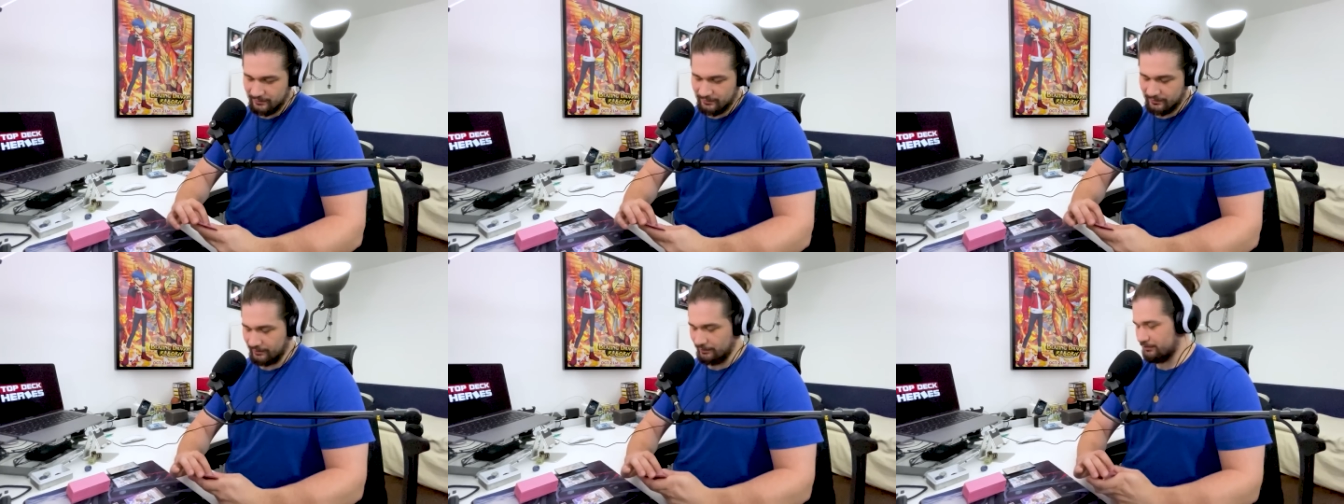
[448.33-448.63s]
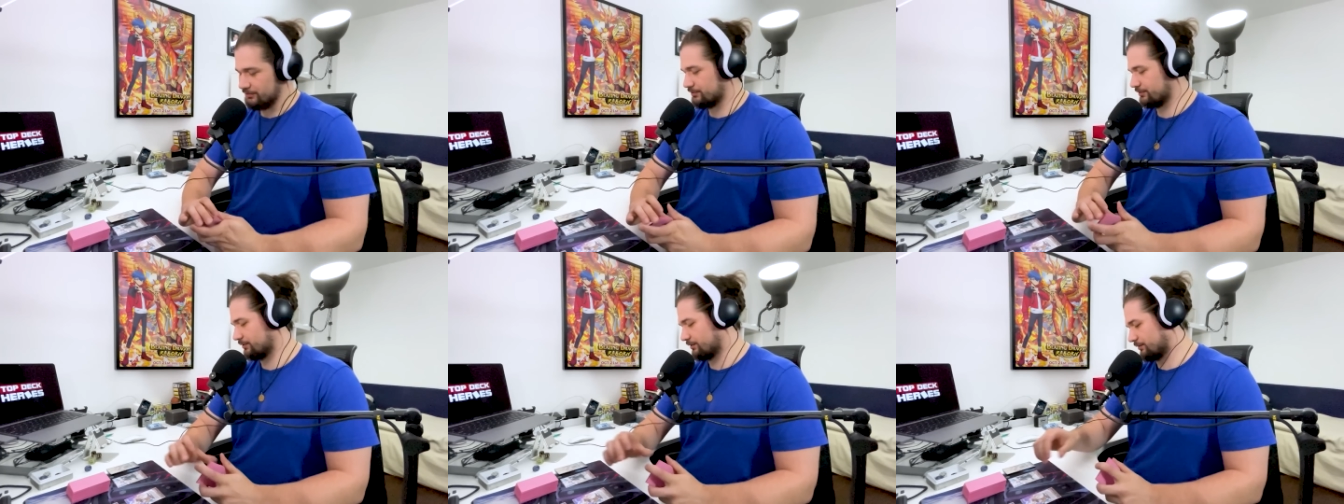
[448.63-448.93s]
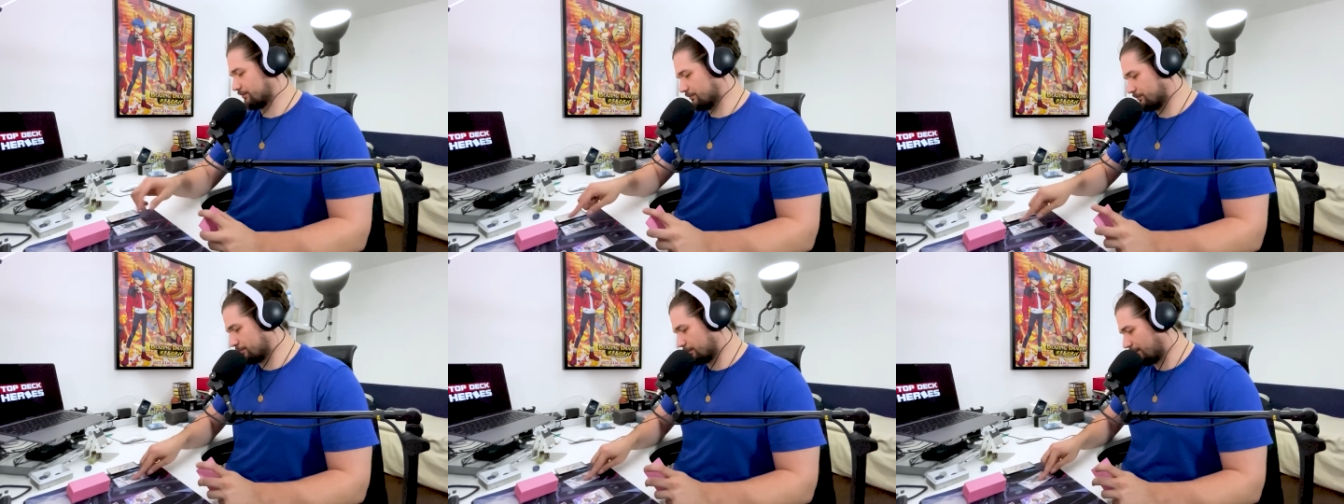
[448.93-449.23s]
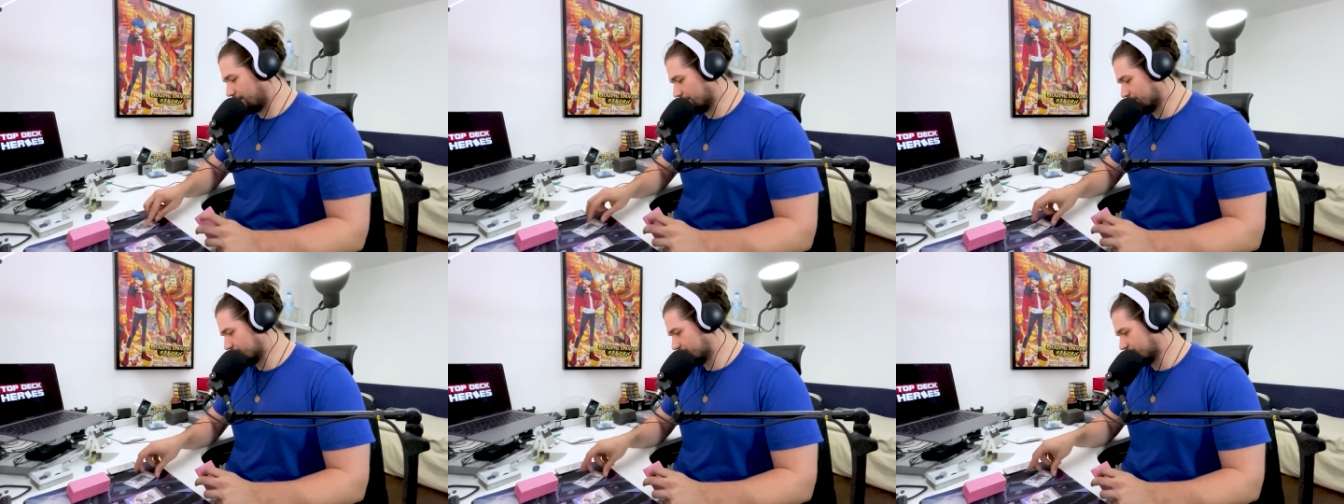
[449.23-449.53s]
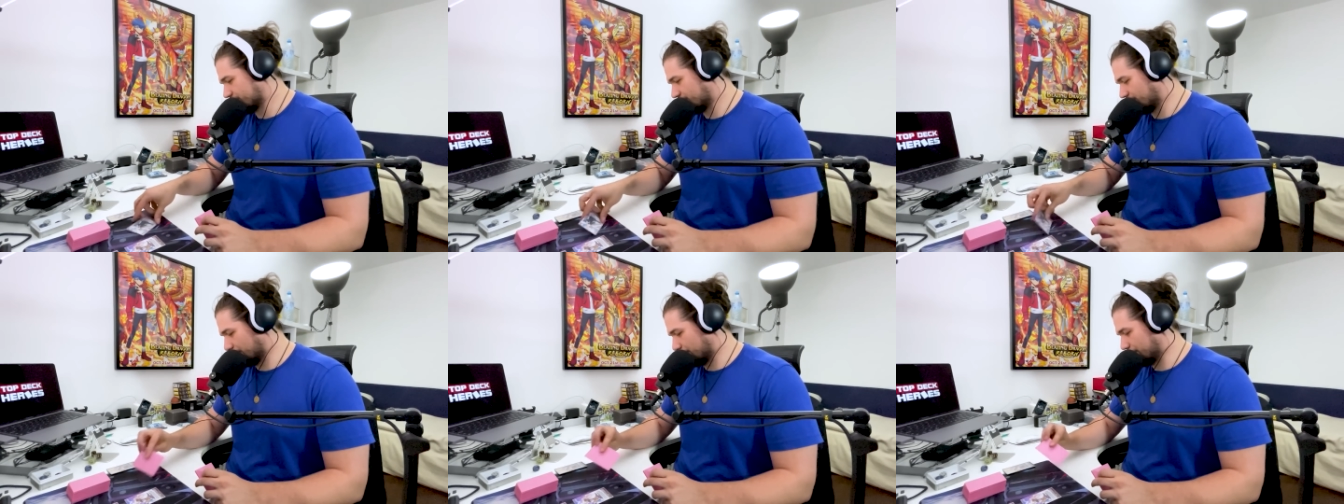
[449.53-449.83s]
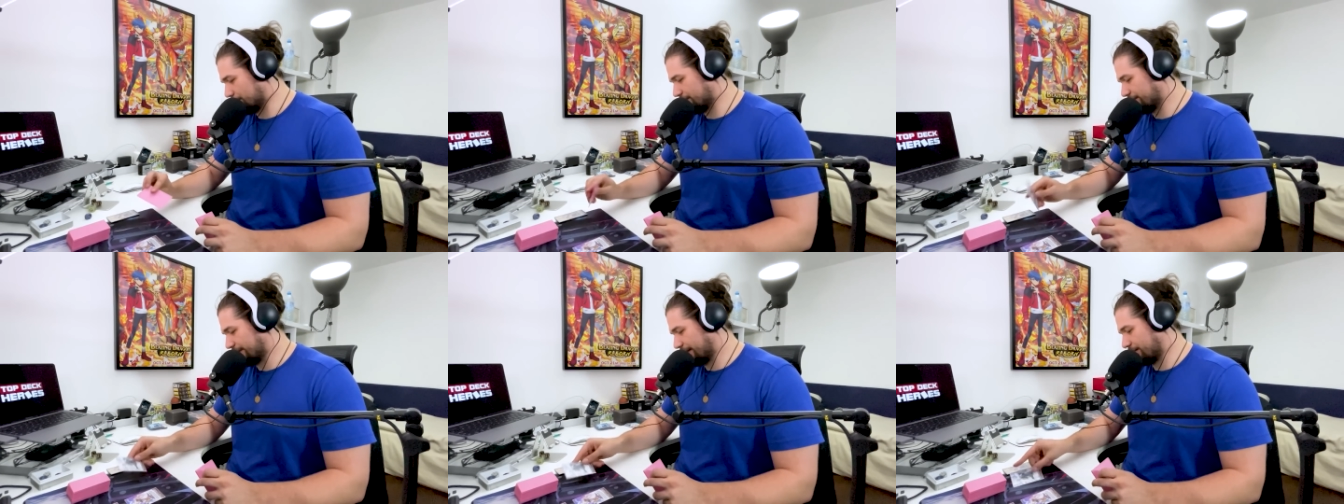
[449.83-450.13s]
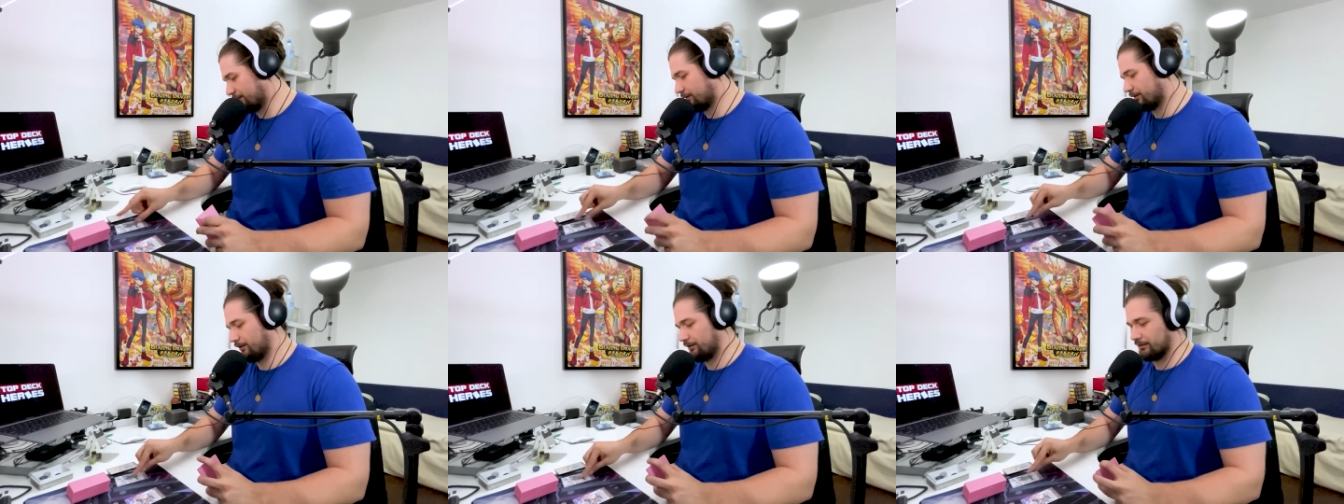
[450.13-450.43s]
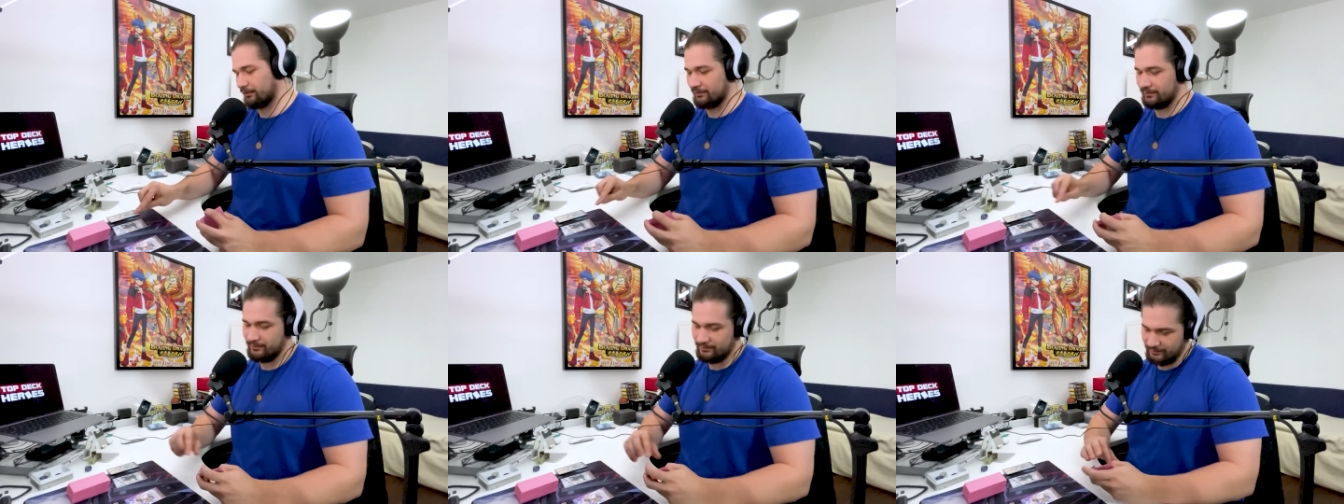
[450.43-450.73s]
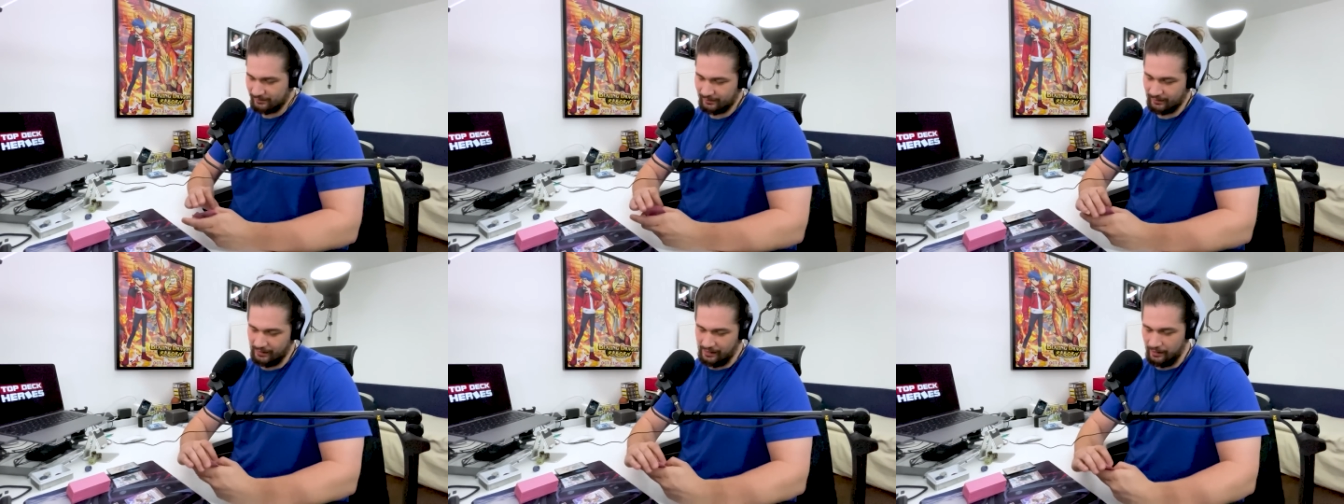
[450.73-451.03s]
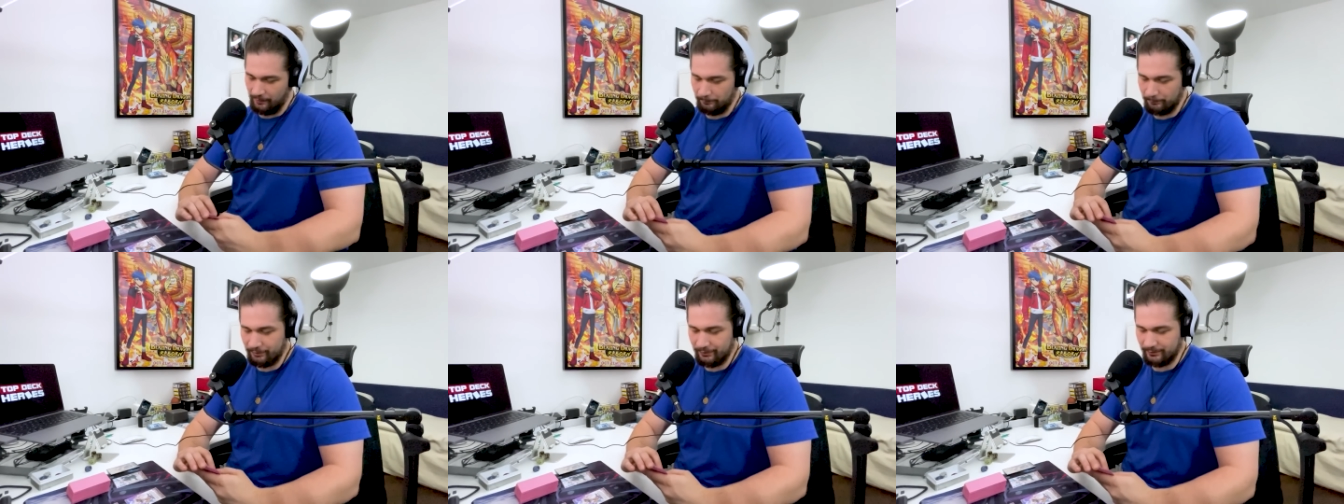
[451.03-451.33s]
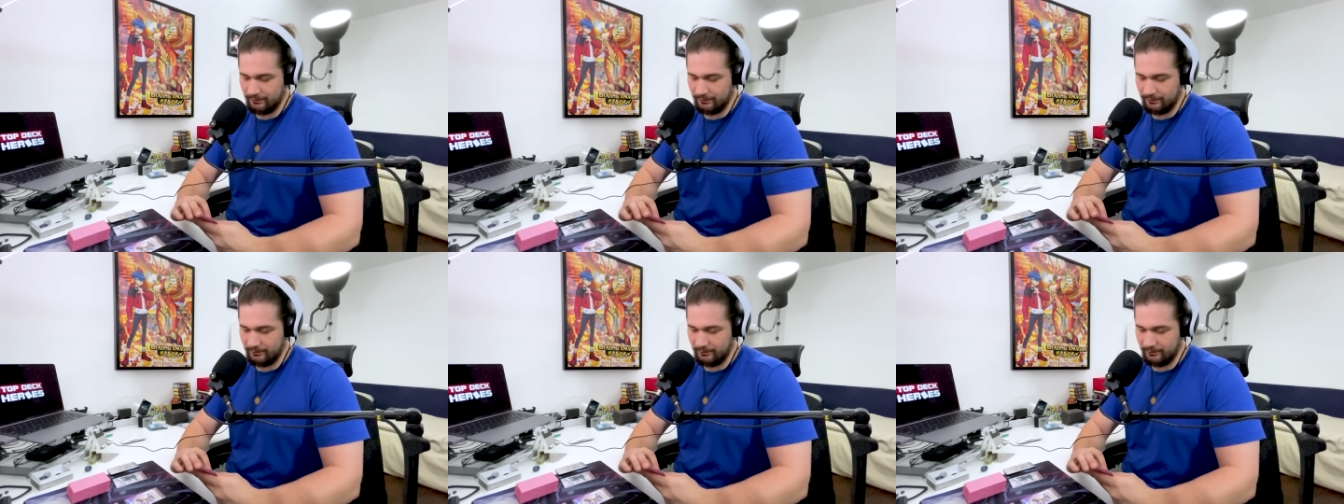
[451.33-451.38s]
Also, probably shouldn't have put that card on top.